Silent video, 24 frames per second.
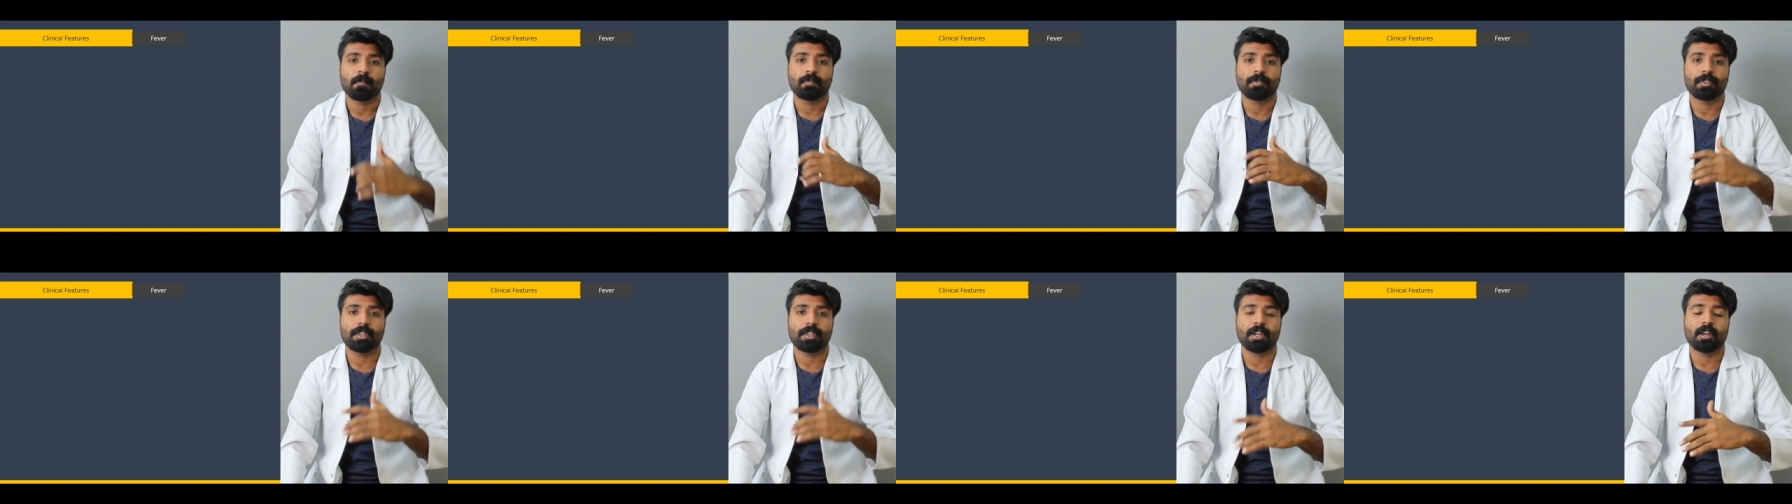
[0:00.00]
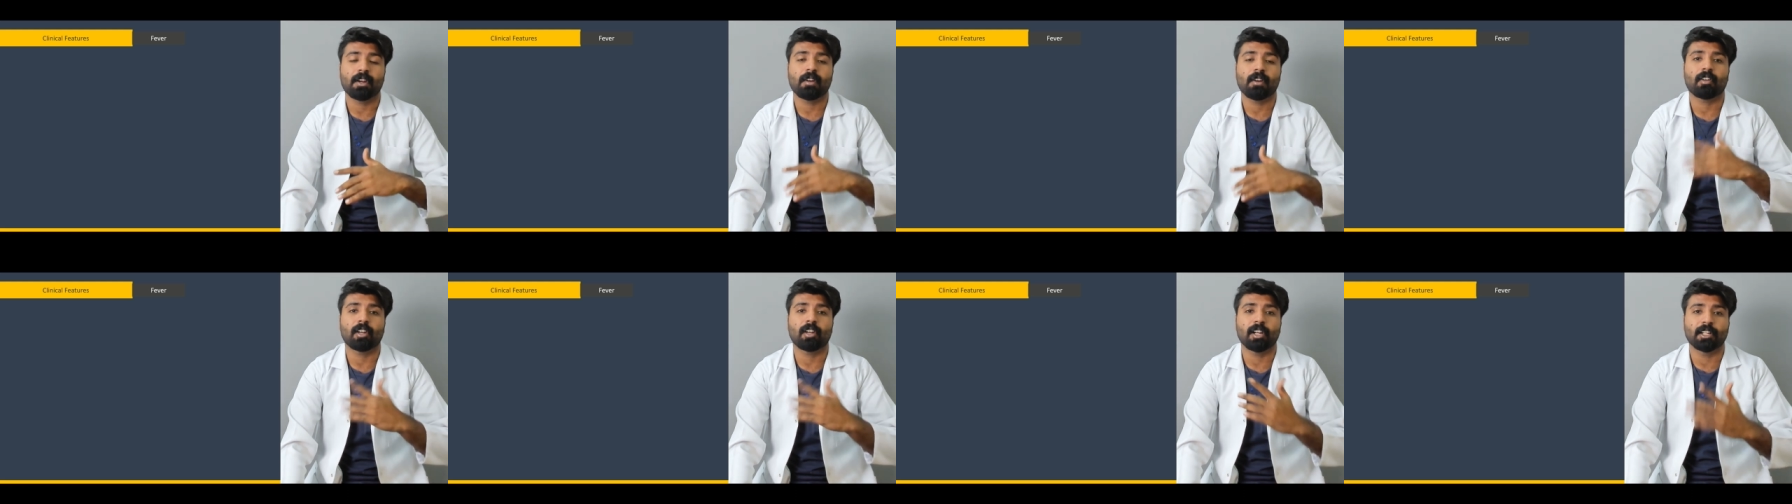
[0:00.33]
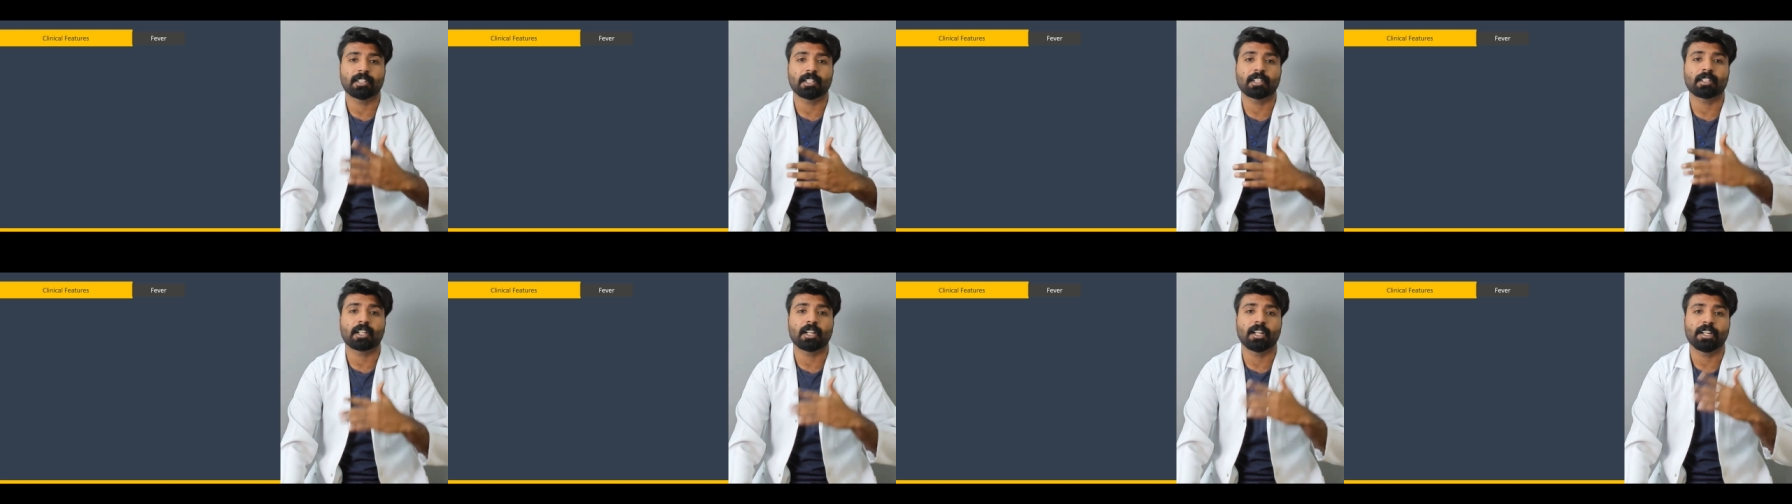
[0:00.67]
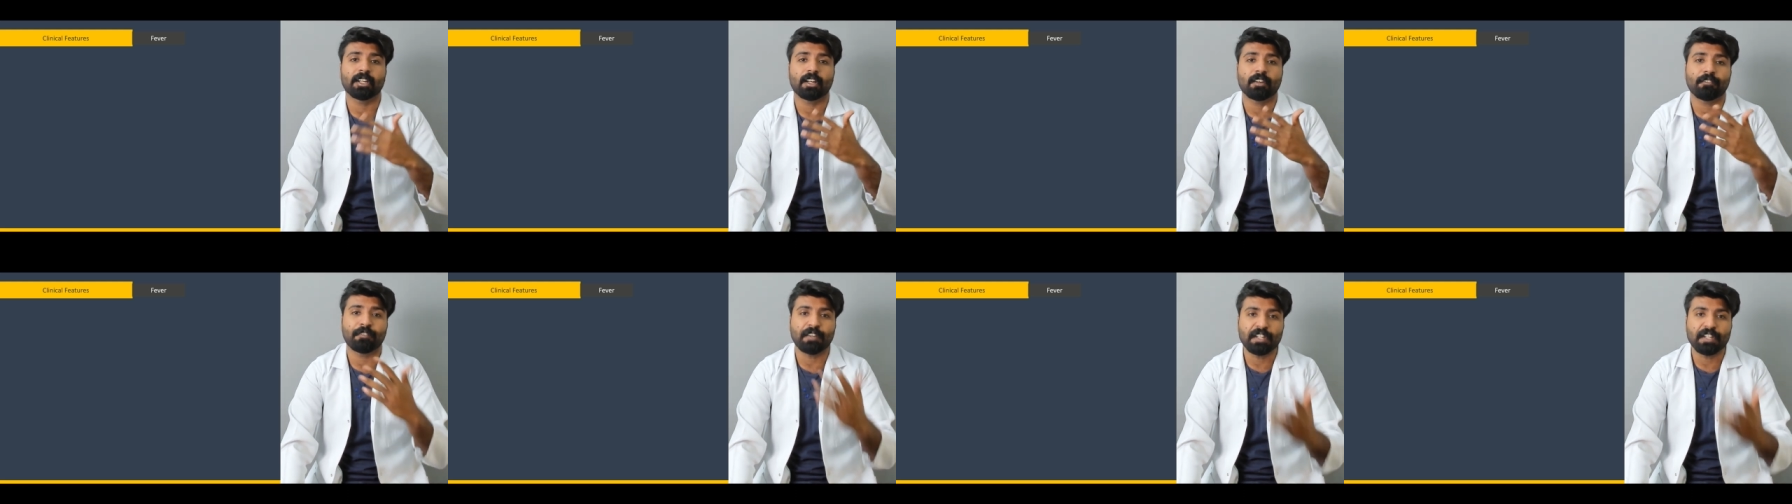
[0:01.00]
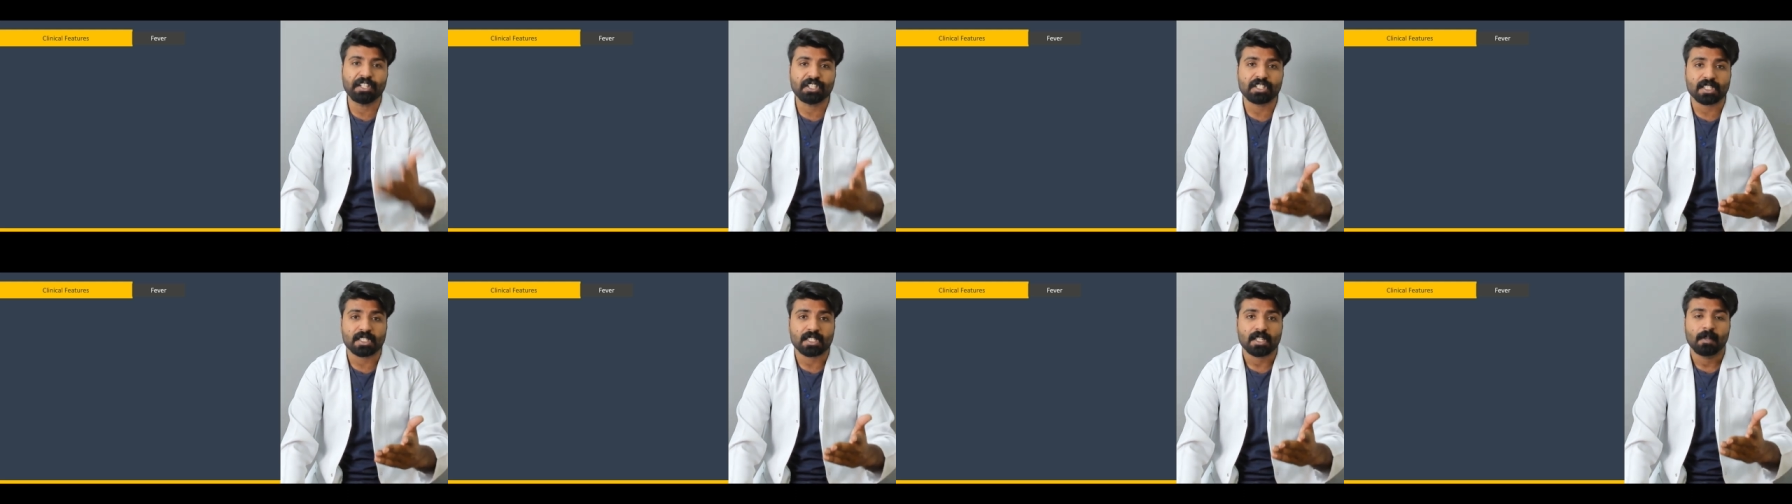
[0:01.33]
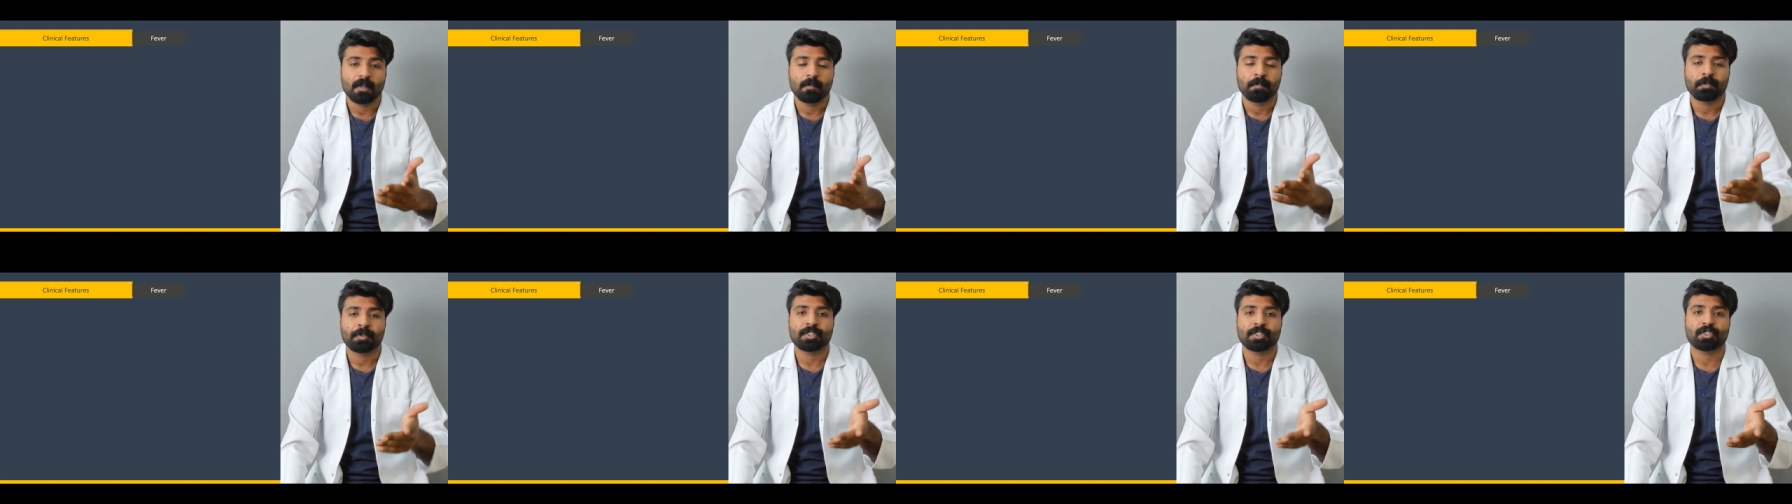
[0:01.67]
their related clinical features
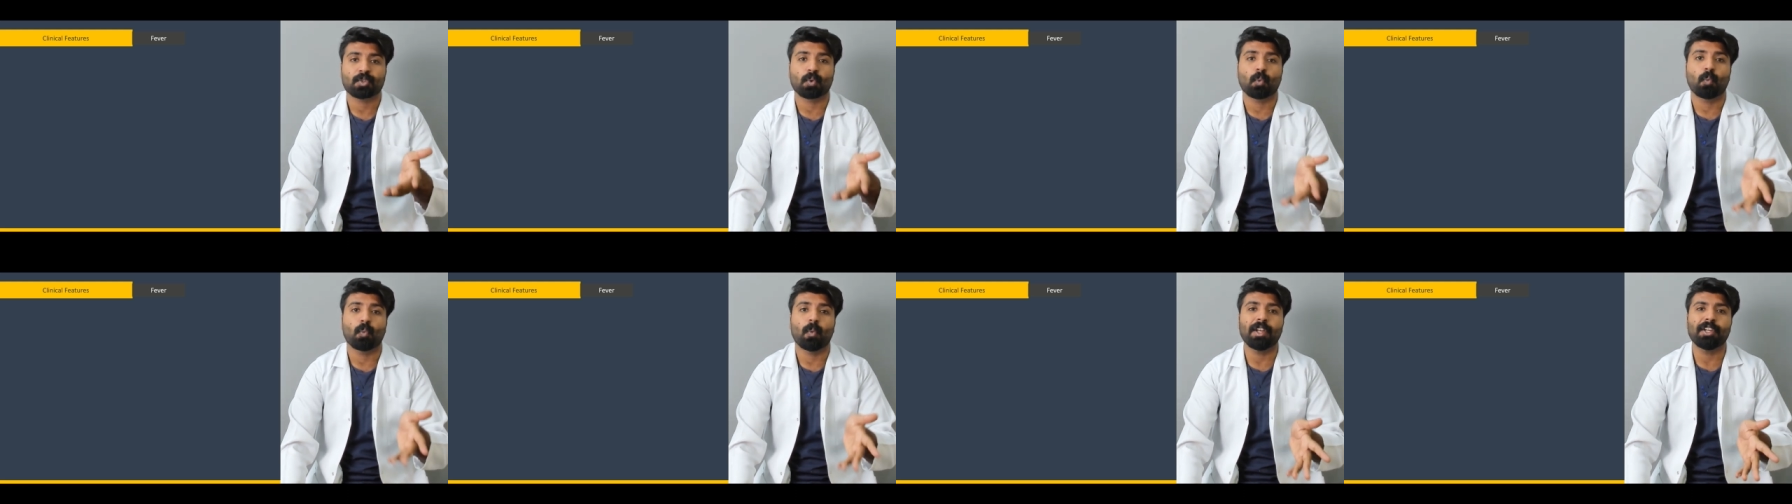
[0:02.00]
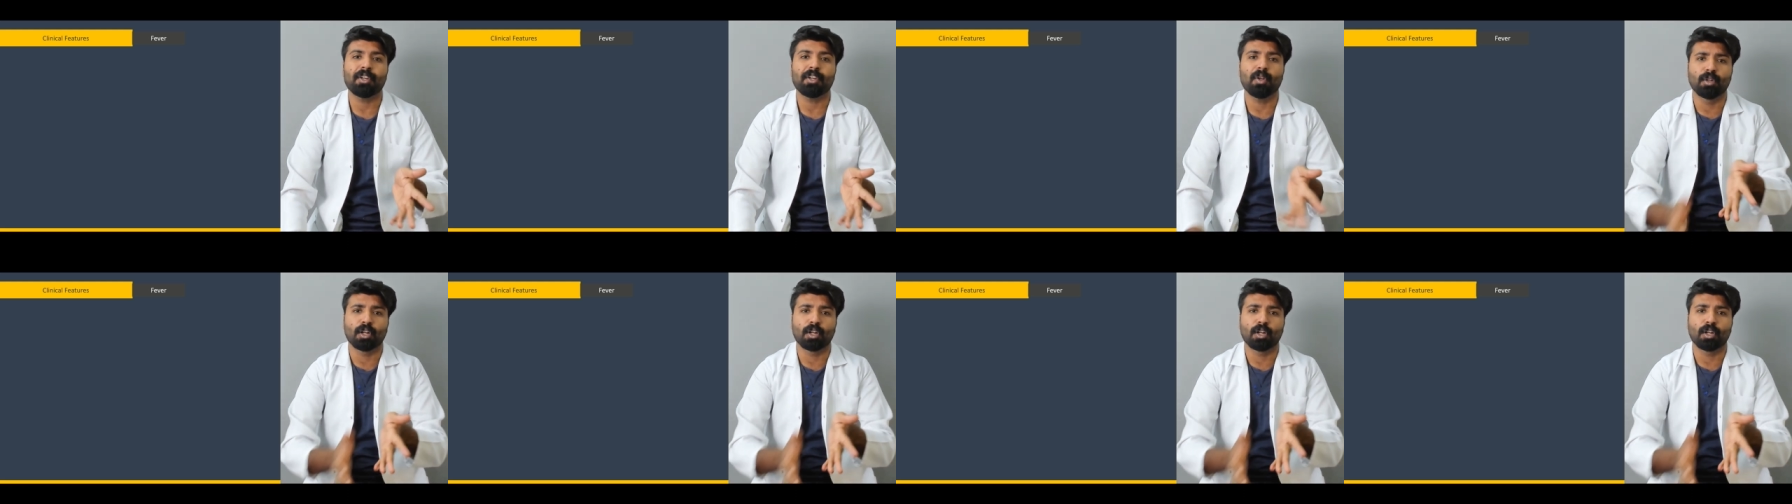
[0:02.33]
so when you